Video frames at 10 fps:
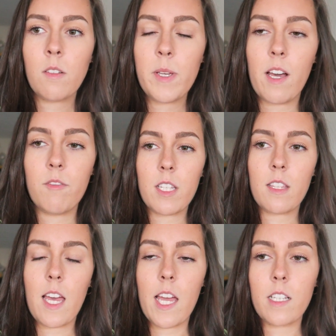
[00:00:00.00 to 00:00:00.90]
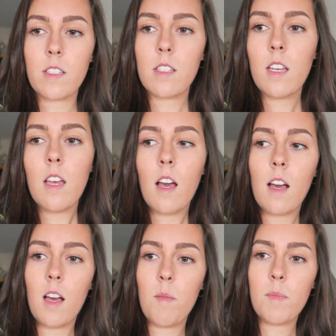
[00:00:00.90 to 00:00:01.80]
we like the eggs
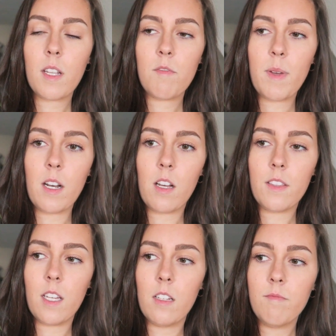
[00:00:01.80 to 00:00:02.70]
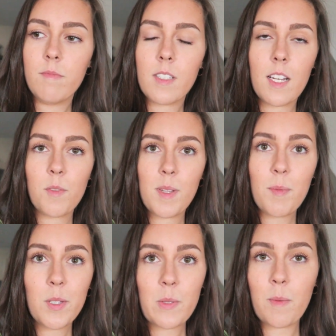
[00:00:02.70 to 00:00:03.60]
that have been on the dining room
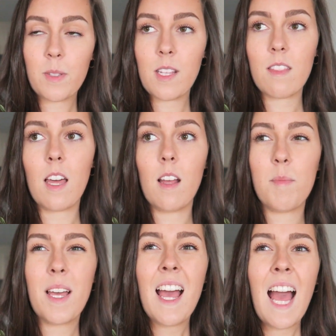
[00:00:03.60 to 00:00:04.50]
table, so I'll set that up.